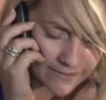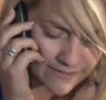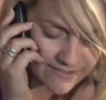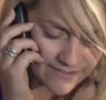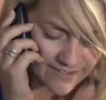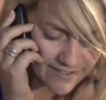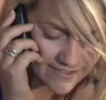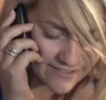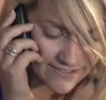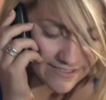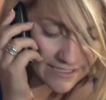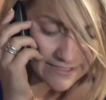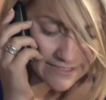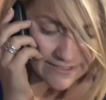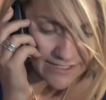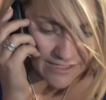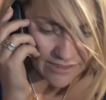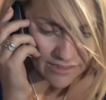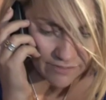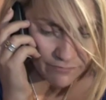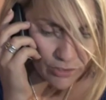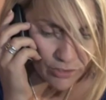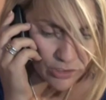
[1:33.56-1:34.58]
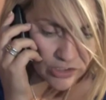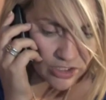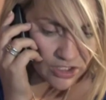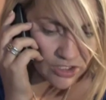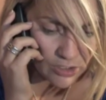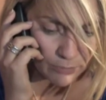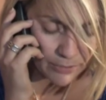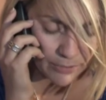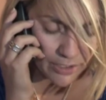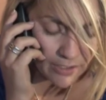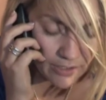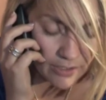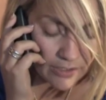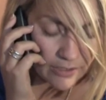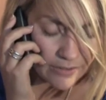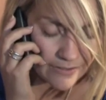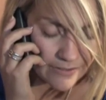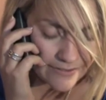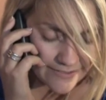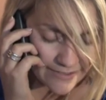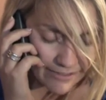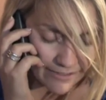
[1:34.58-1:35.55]
And I, I mean,
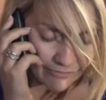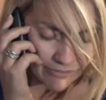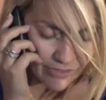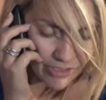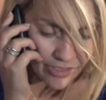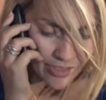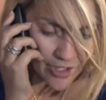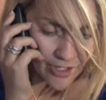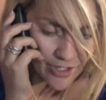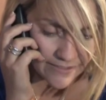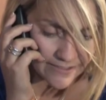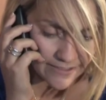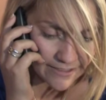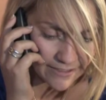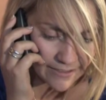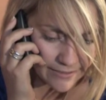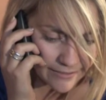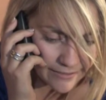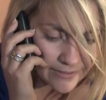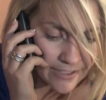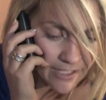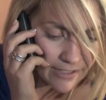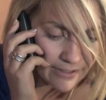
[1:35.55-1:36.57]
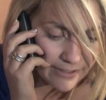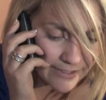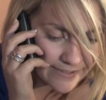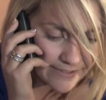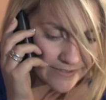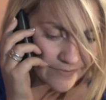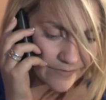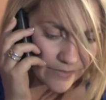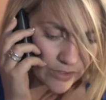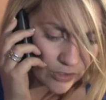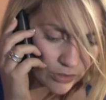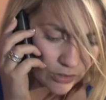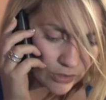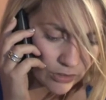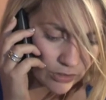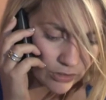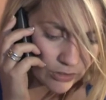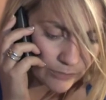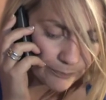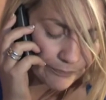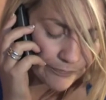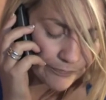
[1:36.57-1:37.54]
personally, from a personal point of view, although
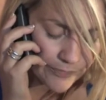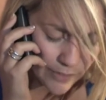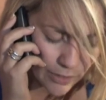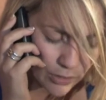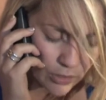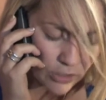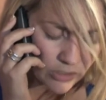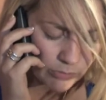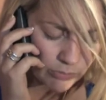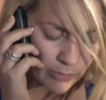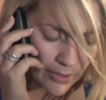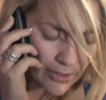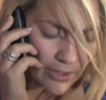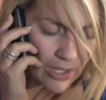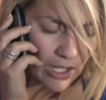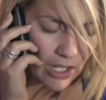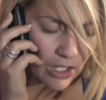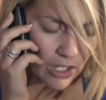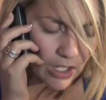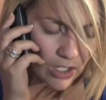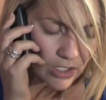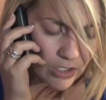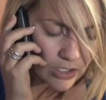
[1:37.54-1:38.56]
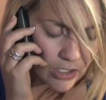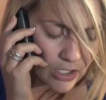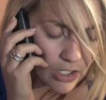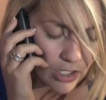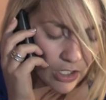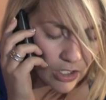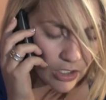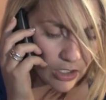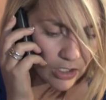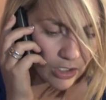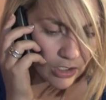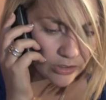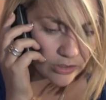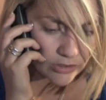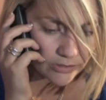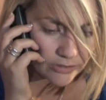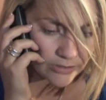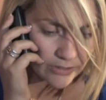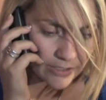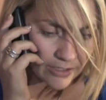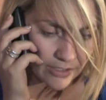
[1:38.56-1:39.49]
many organisations give you phone number and your